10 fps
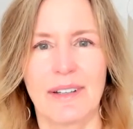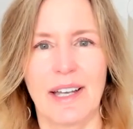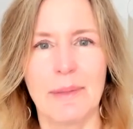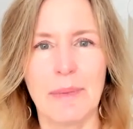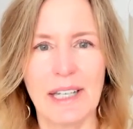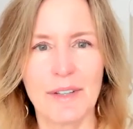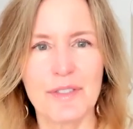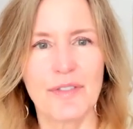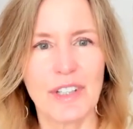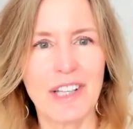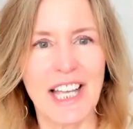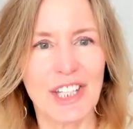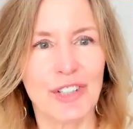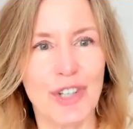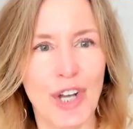Anybody else feel
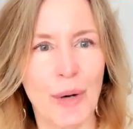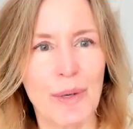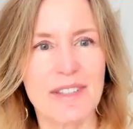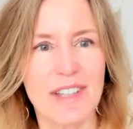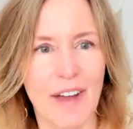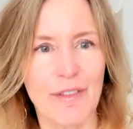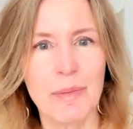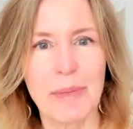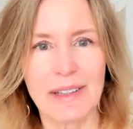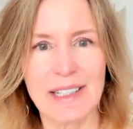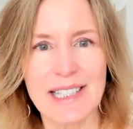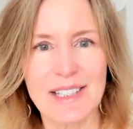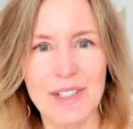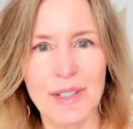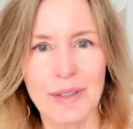like your no has never been
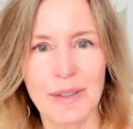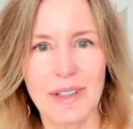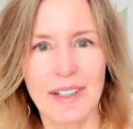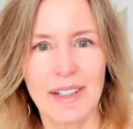listened to?